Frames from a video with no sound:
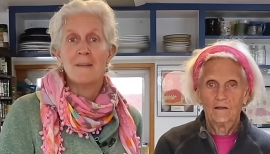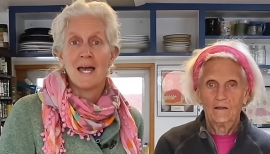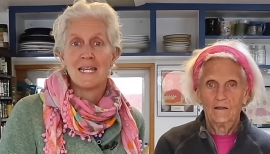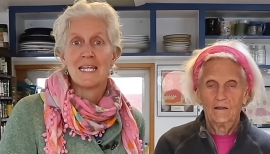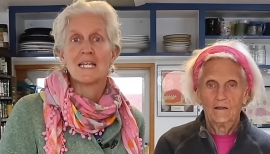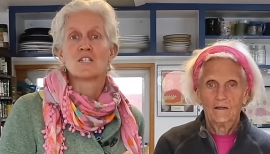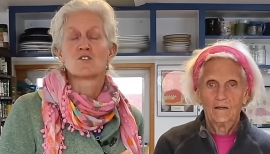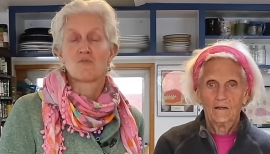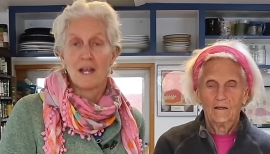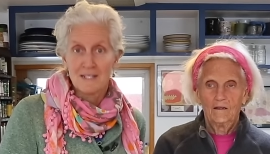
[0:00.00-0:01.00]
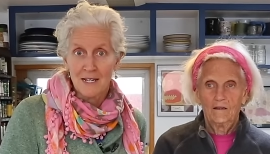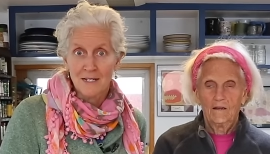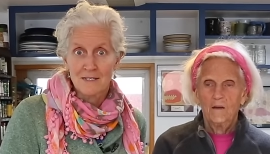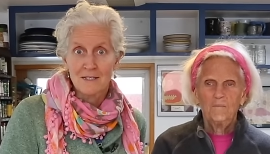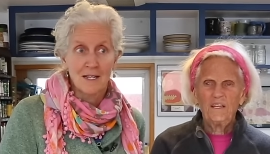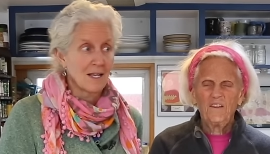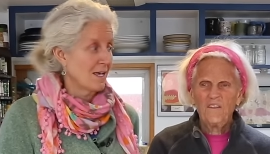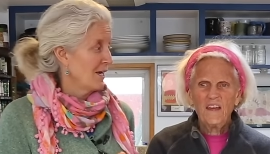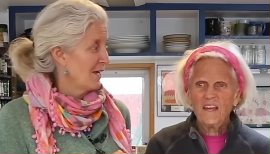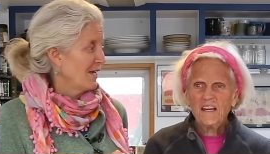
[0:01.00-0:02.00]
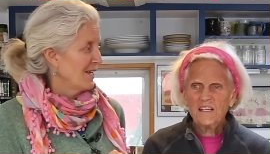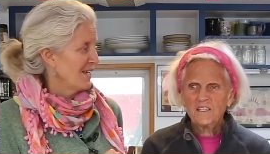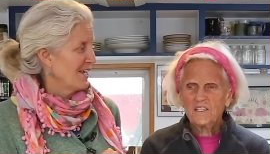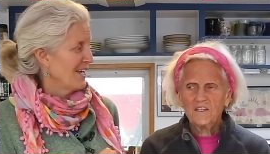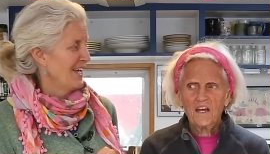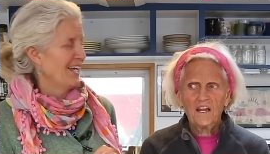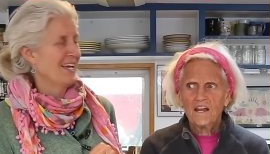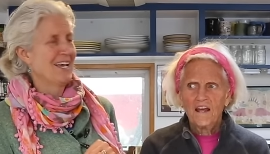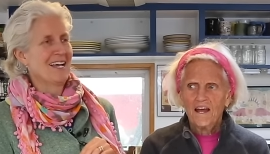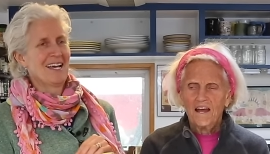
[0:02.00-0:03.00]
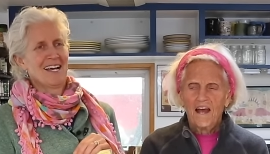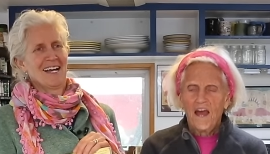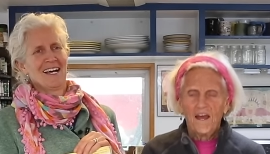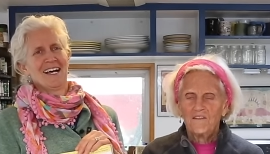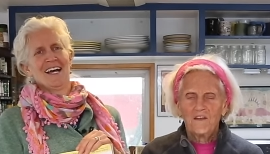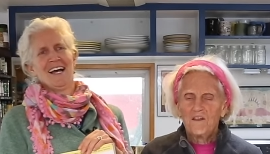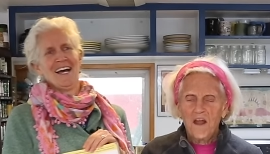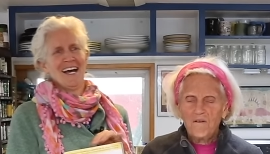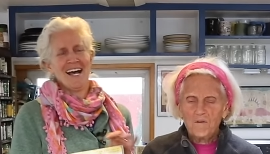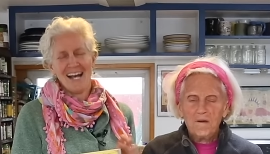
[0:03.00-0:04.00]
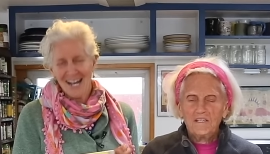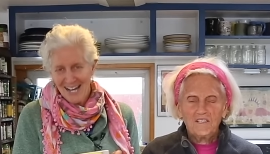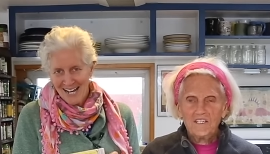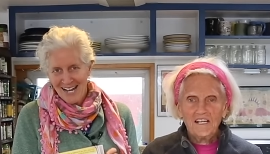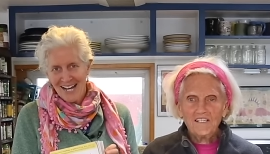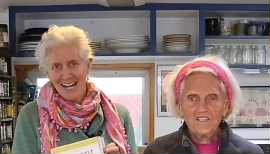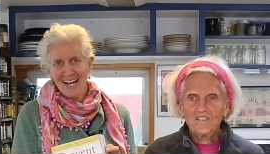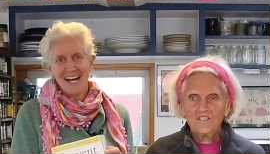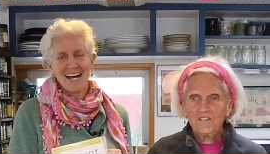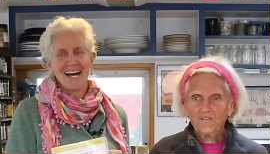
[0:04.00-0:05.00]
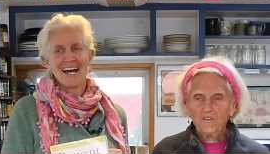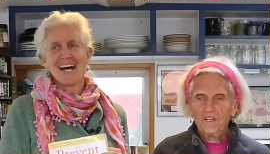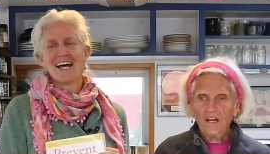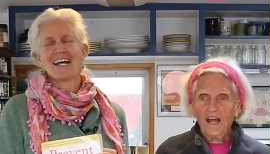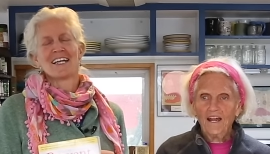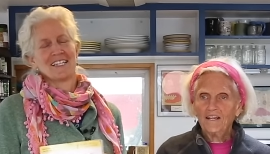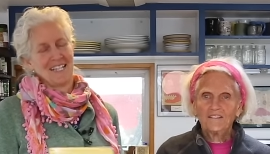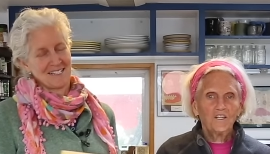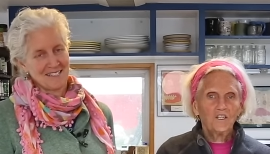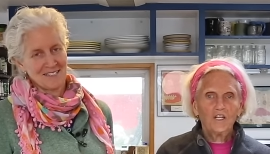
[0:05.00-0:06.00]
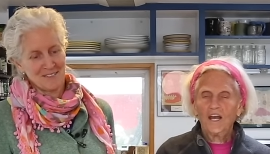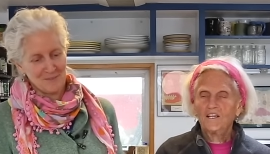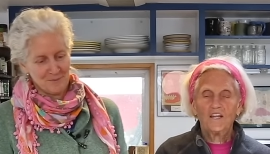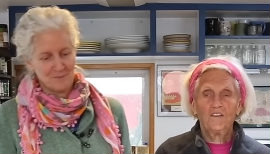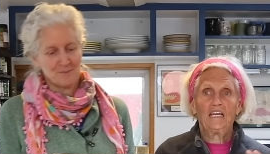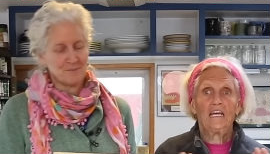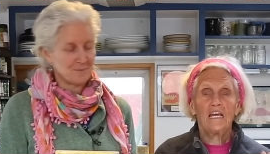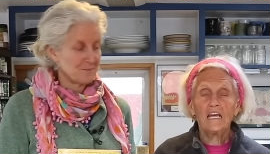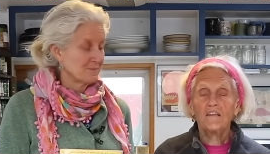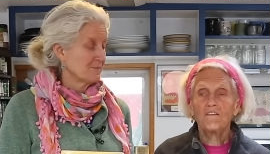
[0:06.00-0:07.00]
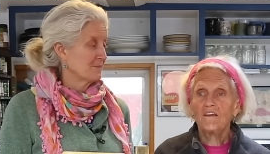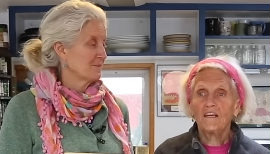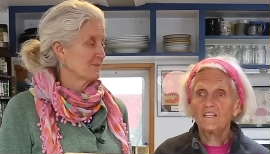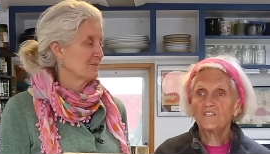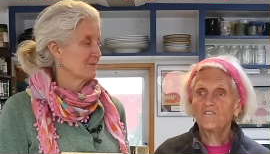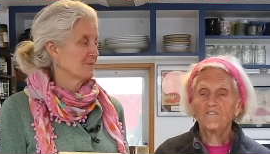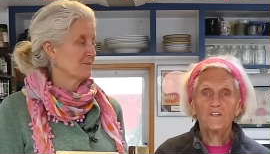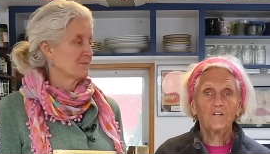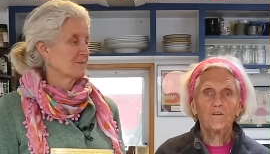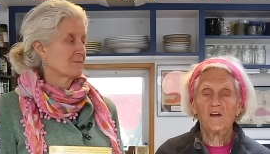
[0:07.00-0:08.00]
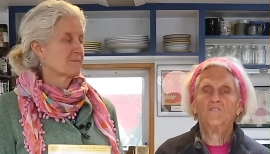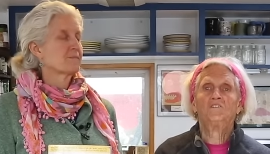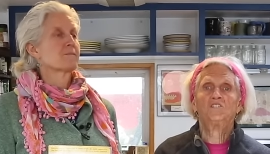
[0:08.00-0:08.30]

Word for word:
Speaker 1: many dressings. But the thing is
Speaker 2: that everybody's taste is different, and yes the key thing is to figure out